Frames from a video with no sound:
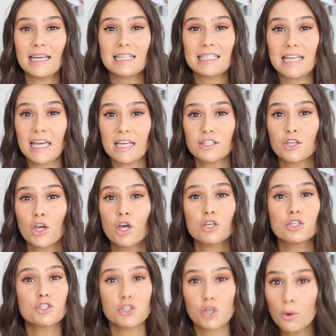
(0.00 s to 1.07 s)
It takes
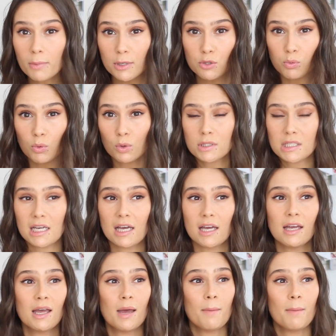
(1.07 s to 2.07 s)
so much water,